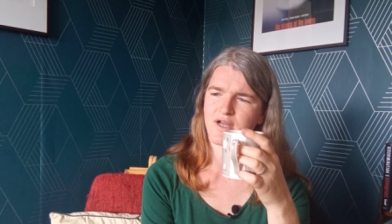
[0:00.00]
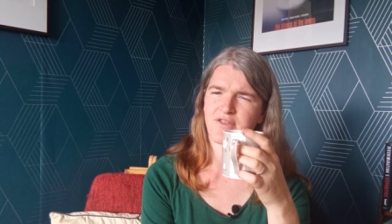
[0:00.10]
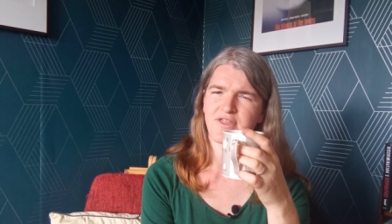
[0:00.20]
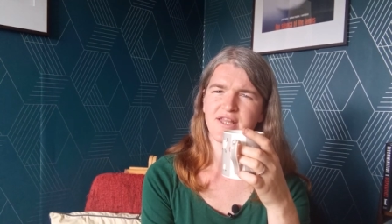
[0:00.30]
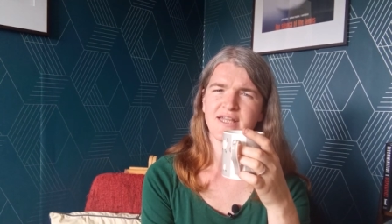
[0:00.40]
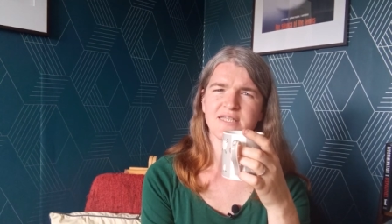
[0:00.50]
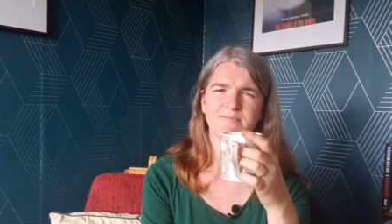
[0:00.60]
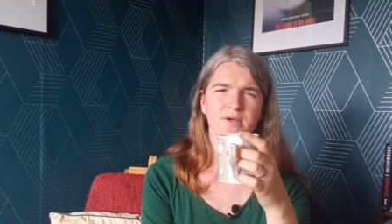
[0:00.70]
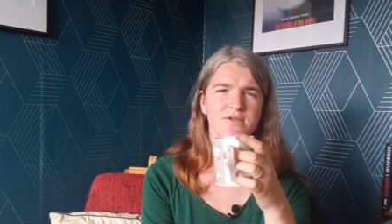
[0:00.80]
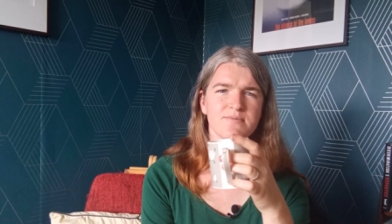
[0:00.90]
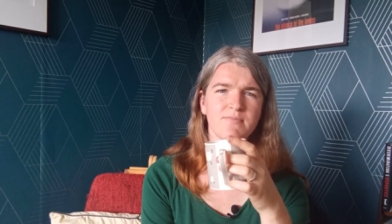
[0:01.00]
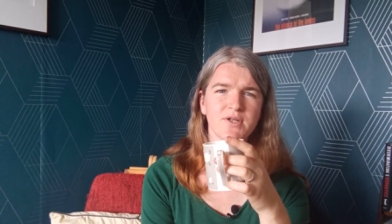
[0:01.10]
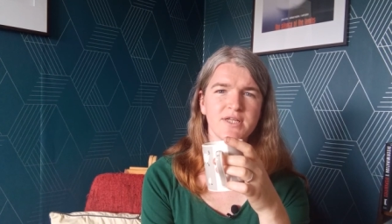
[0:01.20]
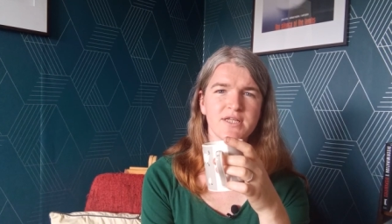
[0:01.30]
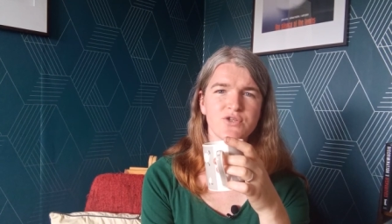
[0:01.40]
I think that's
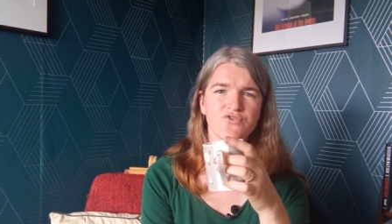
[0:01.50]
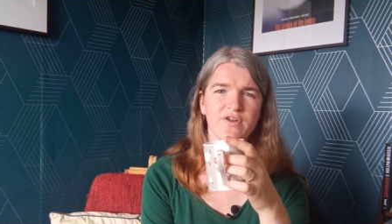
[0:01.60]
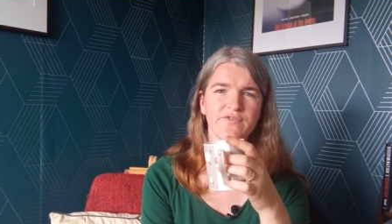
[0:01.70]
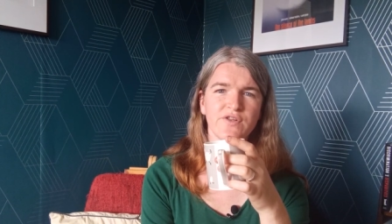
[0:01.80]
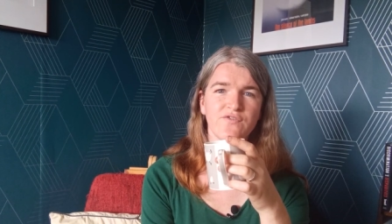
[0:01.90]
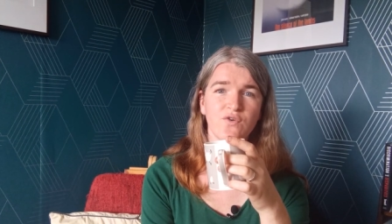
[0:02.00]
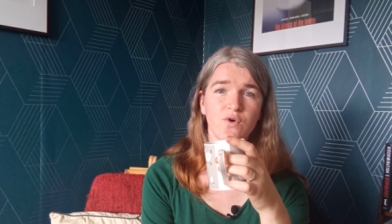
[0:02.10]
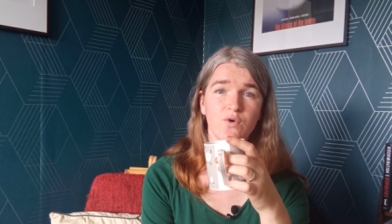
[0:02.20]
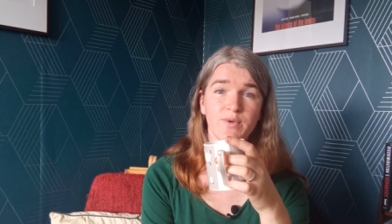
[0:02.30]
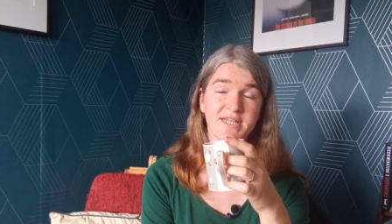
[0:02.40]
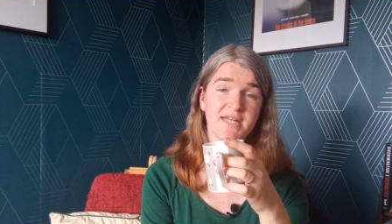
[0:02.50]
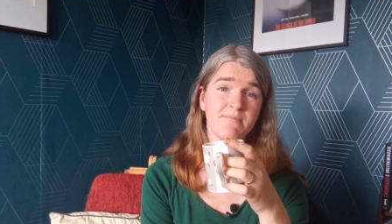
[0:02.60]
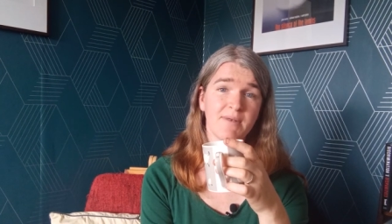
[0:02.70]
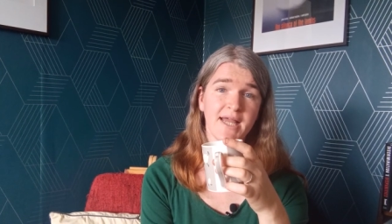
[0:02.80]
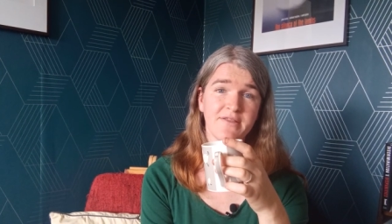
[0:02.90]
postmodernist drivel for we
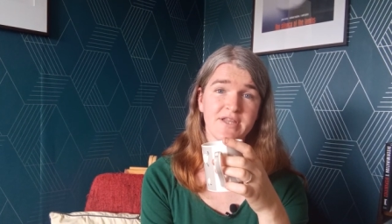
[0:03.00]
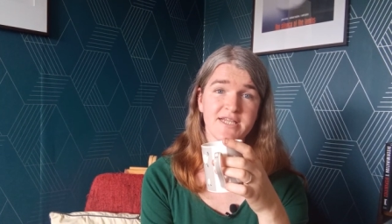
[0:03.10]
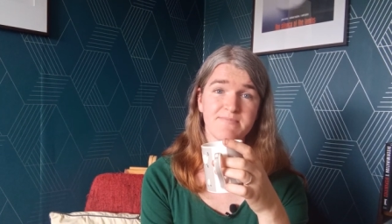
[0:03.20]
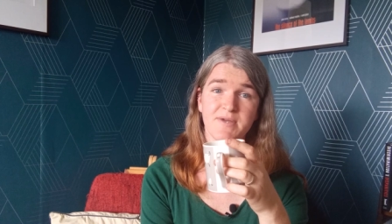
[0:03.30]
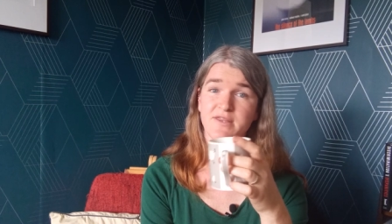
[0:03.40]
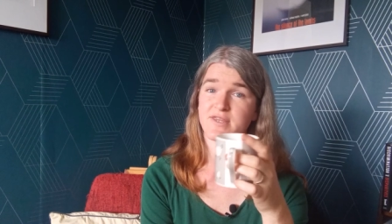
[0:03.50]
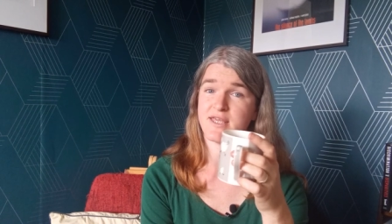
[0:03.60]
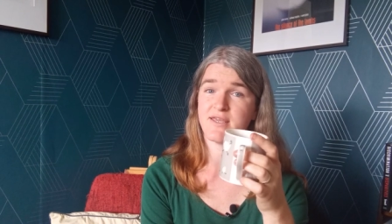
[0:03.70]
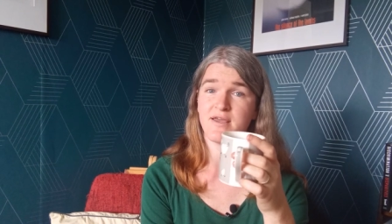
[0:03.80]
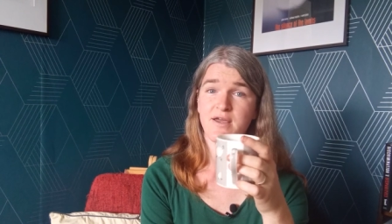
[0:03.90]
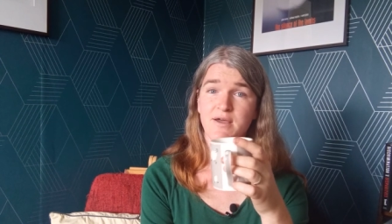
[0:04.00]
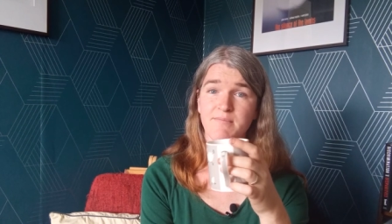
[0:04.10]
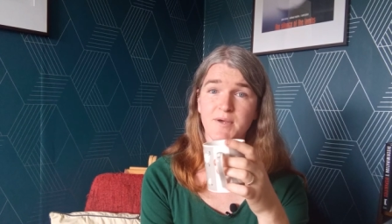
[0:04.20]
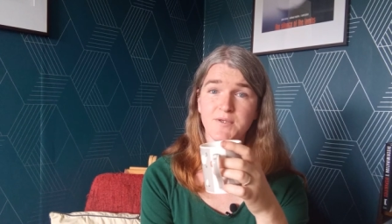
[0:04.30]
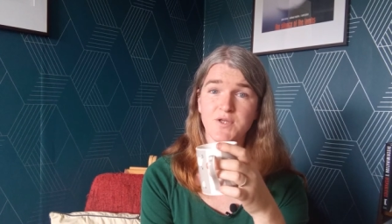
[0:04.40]
didn't plan this, but the
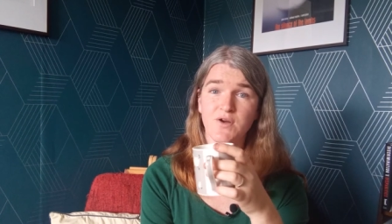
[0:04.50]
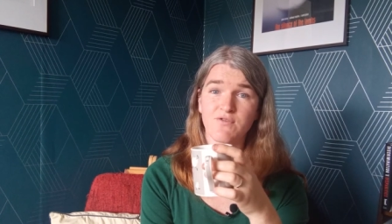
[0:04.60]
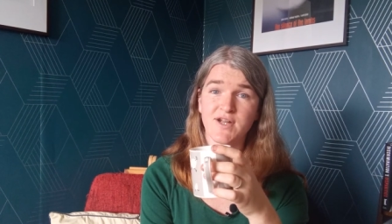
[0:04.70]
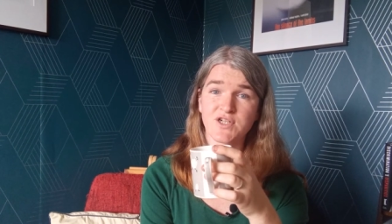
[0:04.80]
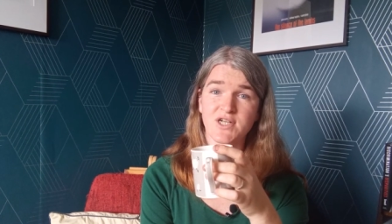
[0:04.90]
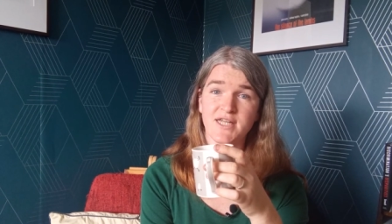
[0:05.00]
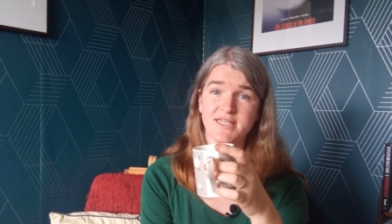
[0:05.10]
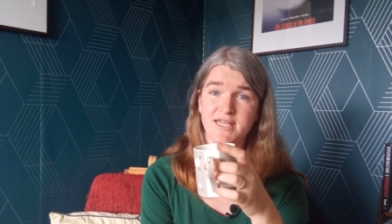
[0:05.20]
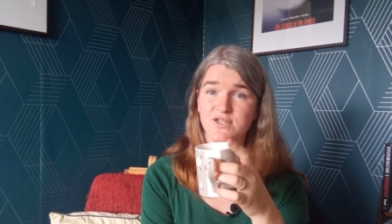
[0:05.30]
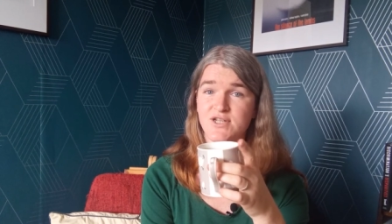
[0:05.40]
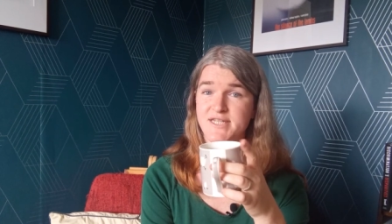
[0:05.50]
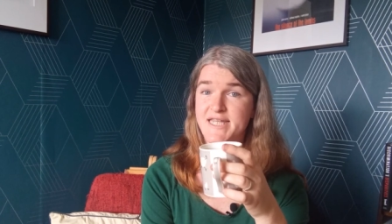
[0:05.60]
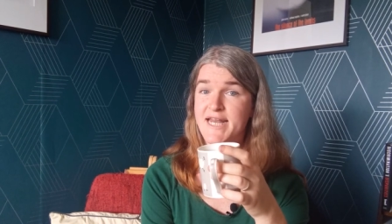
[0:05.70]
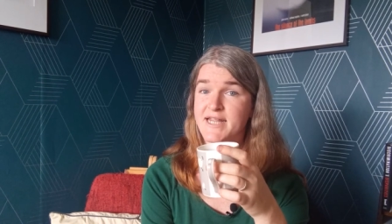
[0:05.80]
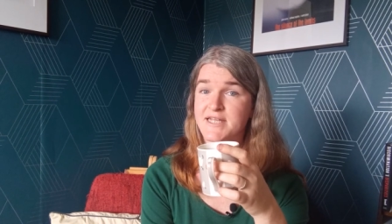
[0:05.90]
post hoc rationalization is
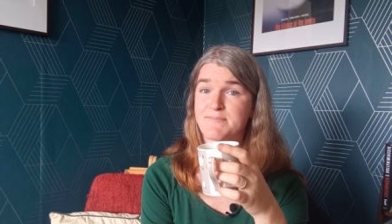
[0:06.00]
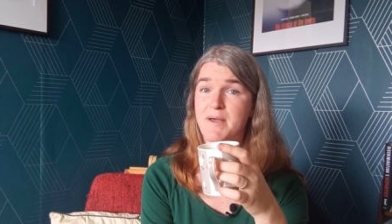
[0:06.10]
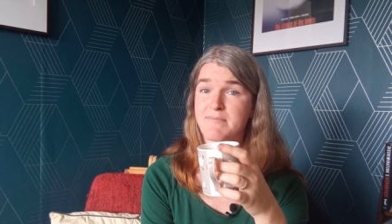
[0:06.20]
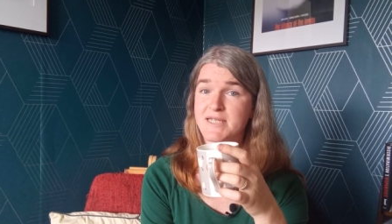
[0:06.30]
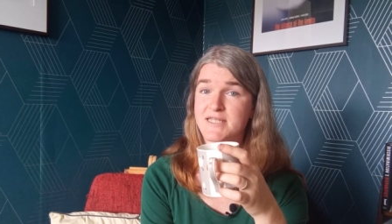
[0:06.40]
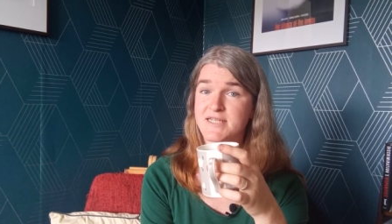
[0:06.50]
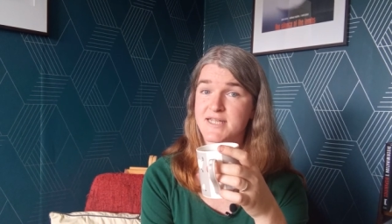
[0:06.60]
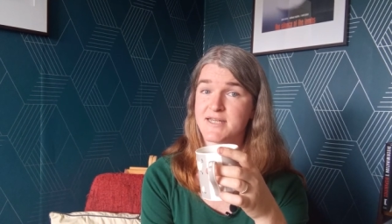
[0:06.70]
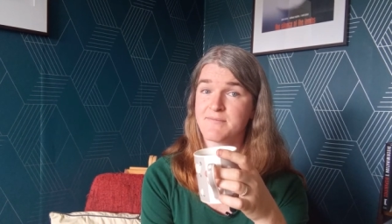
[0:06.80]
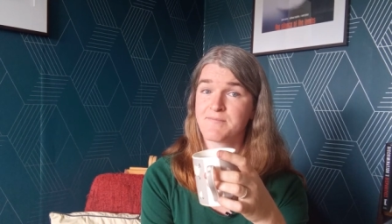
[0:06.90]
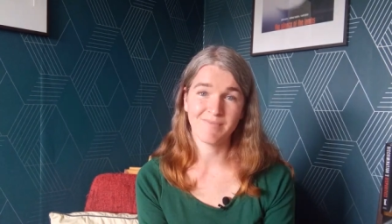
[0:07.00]
getting us publicity.